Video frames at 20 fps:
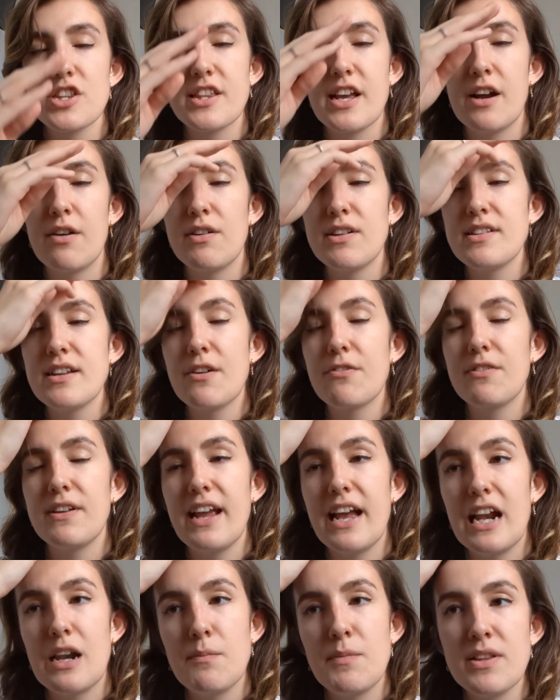There are definitely
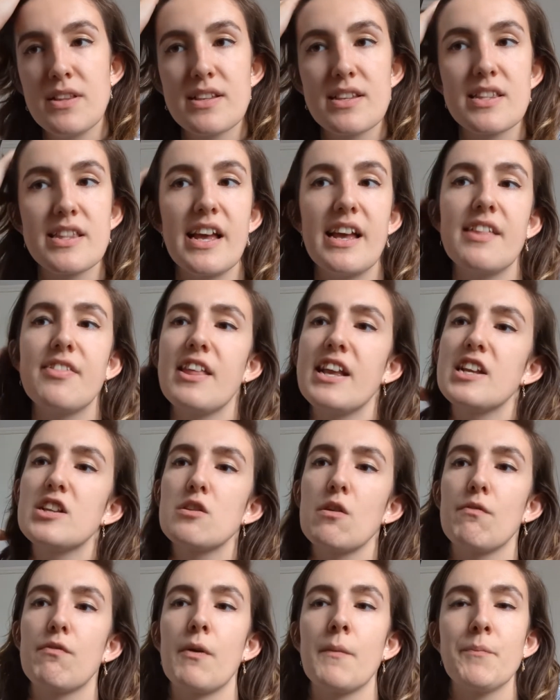elements that
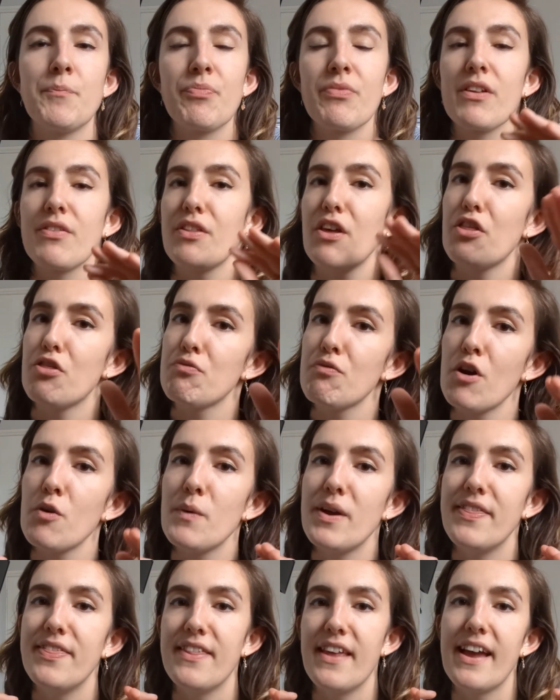they throw
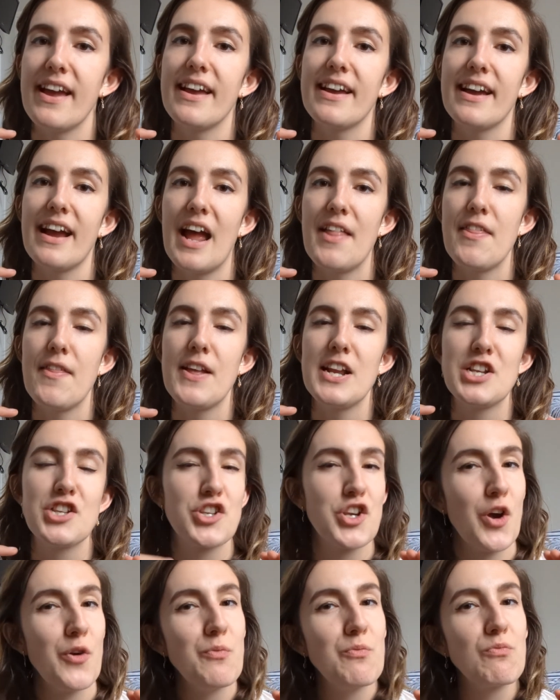in there and they
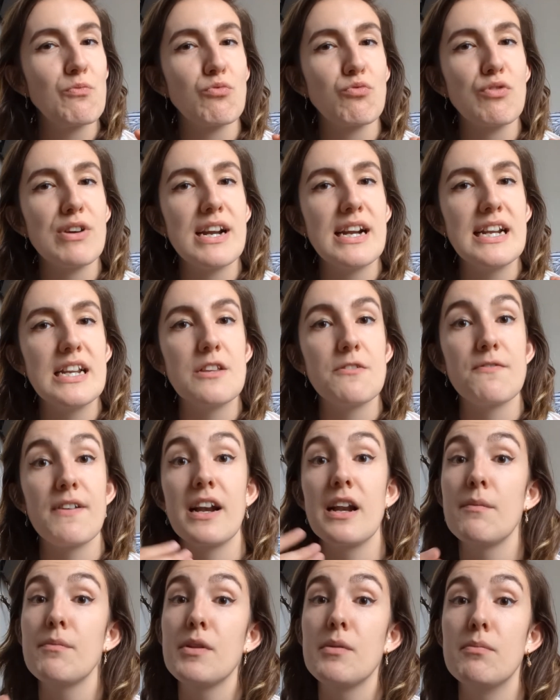don't really
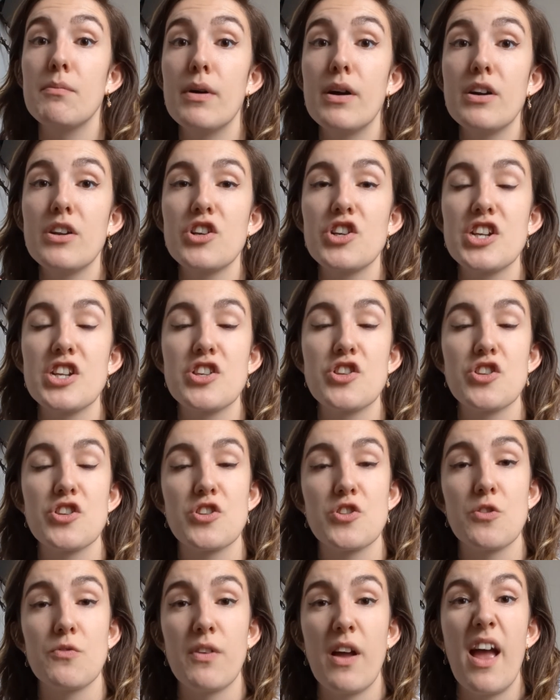develop them much. It's just
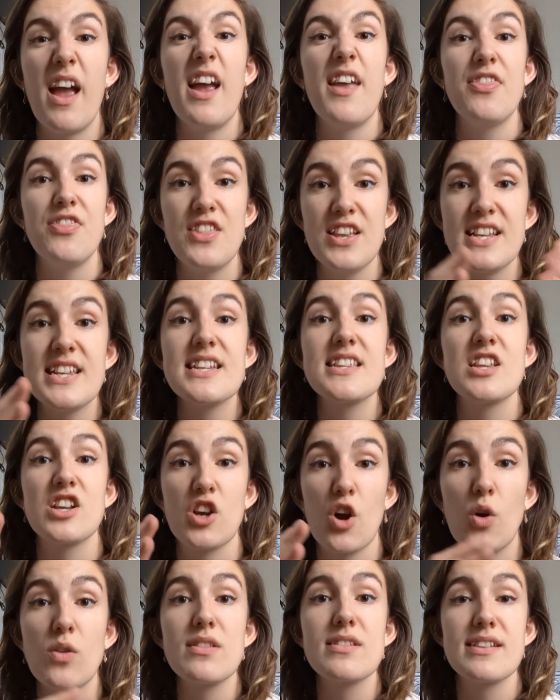sort of, this is the
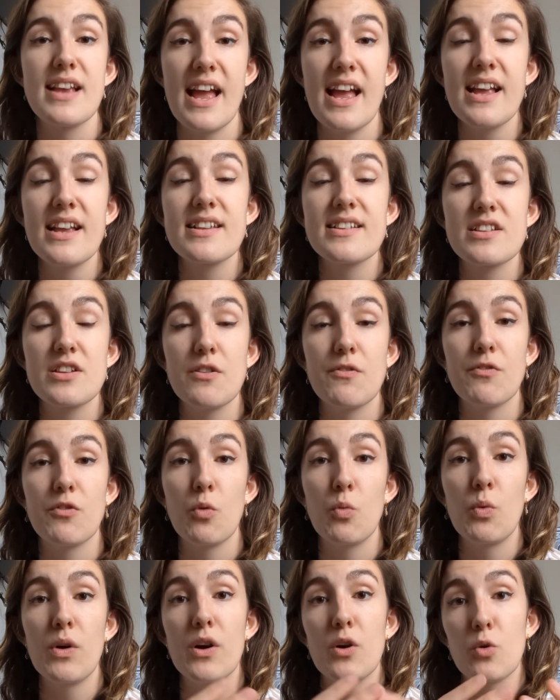context of the
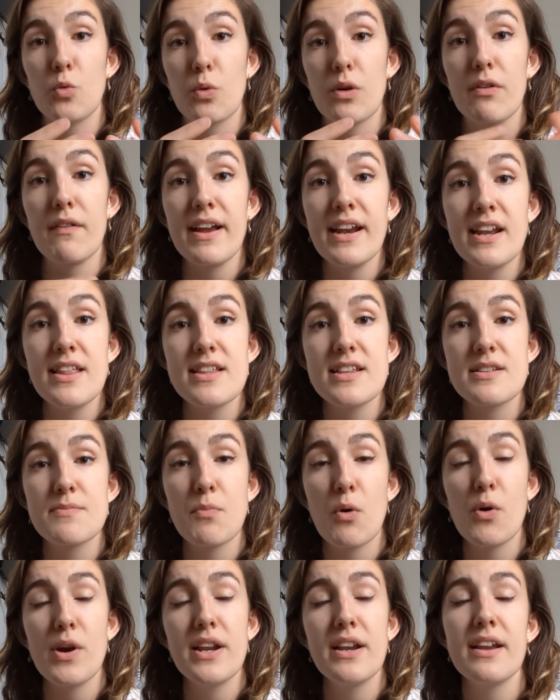world we're in at this
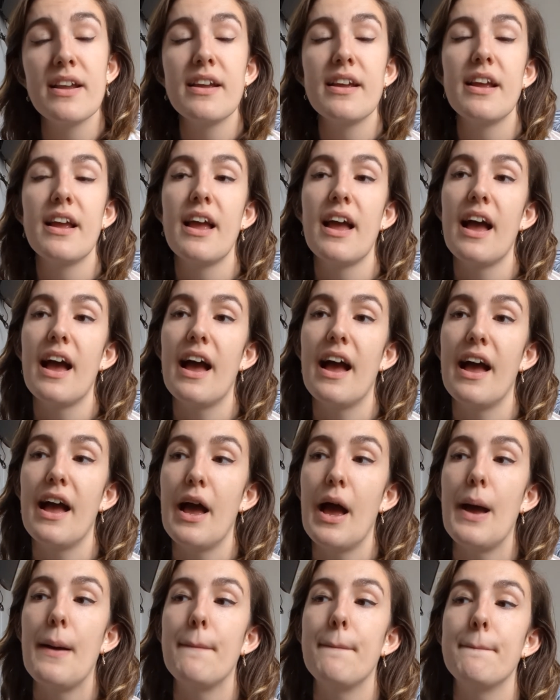point,
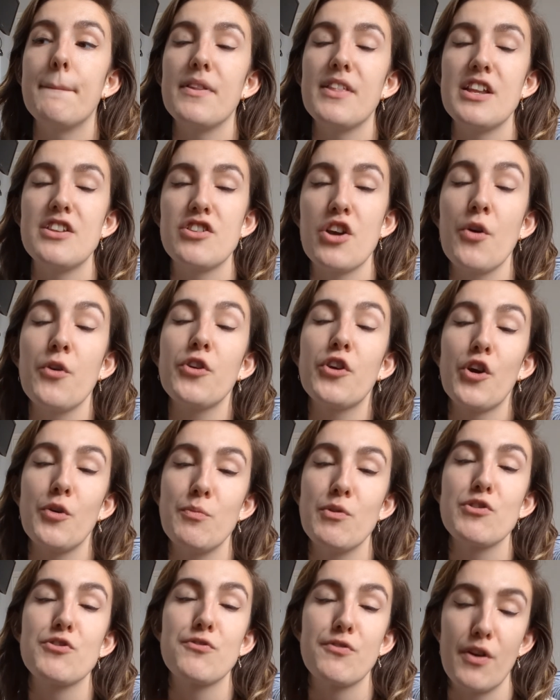but they don't go
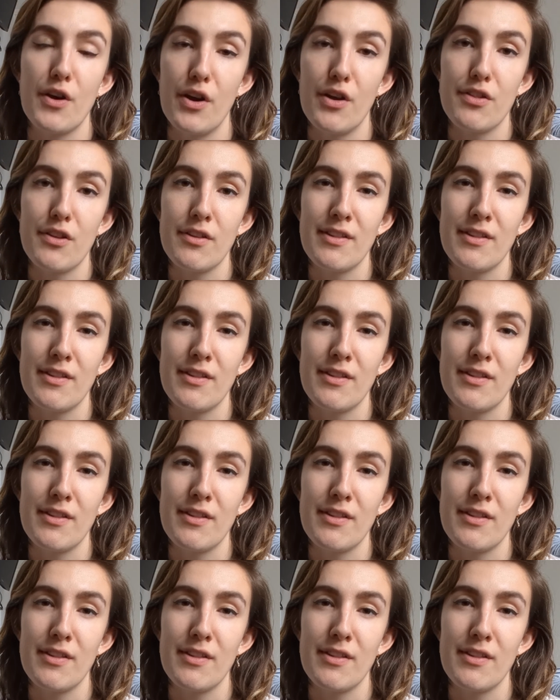much further.